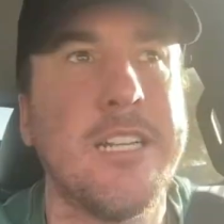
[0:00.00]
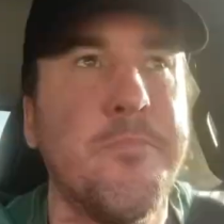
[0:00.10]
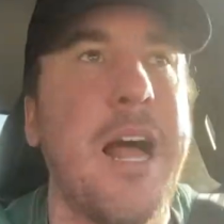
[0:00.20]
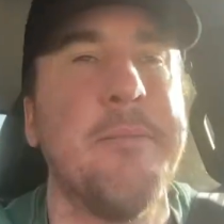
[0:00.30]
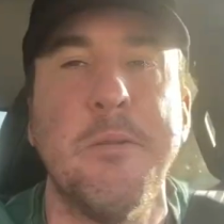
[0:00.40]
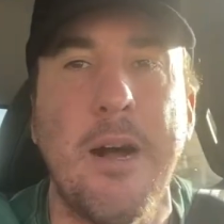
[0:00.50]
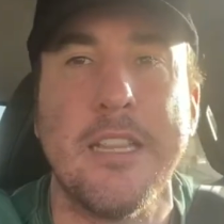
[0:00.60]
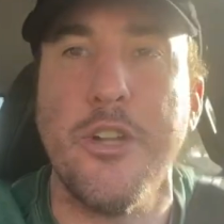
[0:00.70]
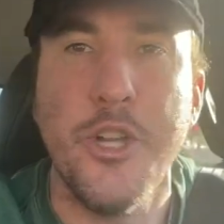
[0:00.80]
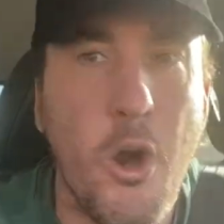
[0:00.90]
to black people out
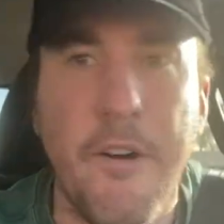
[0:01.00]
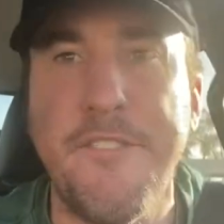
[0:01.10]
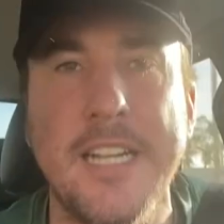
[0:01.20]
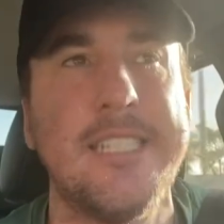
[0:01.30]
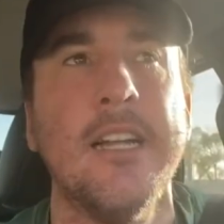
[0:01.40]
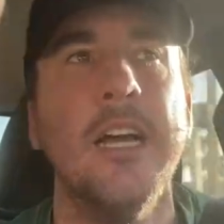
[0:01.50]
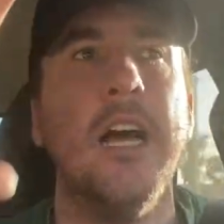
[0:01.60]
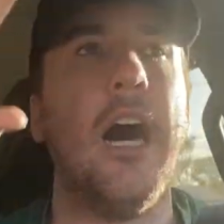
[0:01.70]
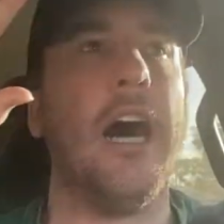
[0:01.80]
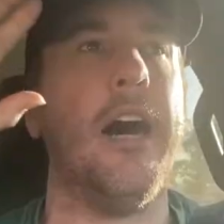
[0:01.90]
there, no offense,
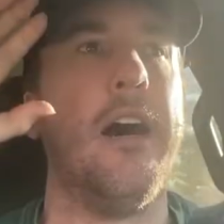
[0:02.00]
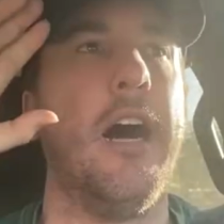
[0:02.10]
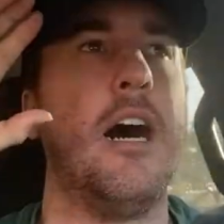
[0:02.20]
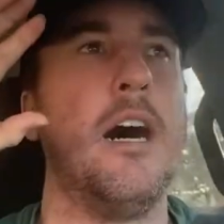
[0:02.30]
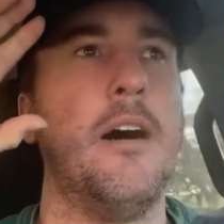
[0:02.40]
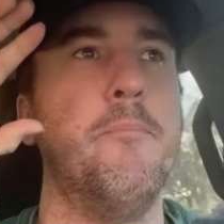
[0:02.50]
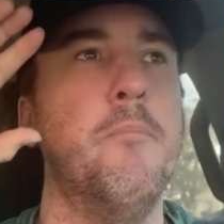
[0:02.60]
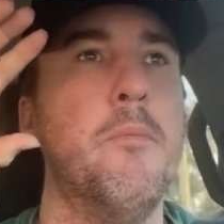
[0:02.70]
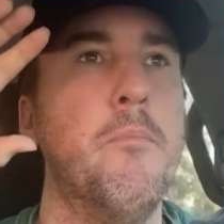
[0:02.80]
uh, um,